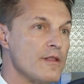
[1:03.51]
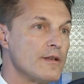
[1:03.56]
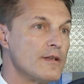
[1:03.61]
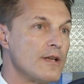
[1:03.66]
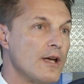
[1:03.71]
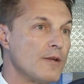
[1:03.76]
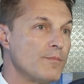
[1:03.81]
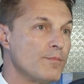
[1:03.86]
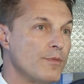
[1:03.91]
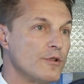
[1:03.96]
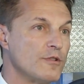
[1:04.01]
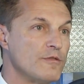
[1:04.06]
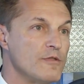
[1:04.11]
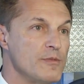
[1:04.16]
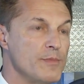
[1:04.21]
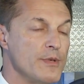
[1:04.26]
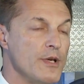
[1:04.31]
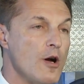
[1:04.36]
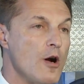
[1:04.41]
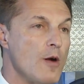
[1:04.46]
the tugboat
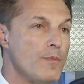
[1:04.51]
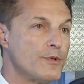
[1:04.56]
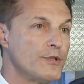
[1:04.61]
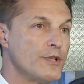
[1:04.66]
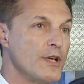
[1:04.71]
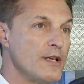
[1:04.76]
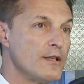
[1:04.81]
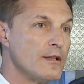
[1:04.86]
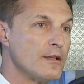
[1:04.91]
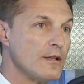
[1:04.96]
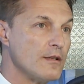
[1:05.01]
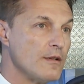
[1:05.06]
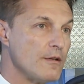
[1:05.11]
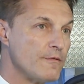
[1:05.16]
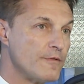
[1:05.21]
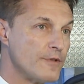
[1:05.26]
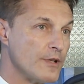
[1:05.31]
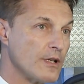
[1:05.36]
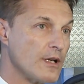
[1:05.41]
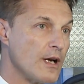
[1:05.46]
will be operated in
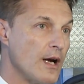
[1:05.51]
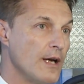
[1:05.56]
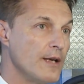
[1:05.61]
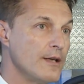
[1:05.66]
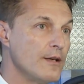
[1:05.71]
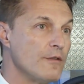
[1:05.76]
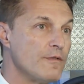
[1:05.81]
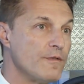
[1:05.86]
different kind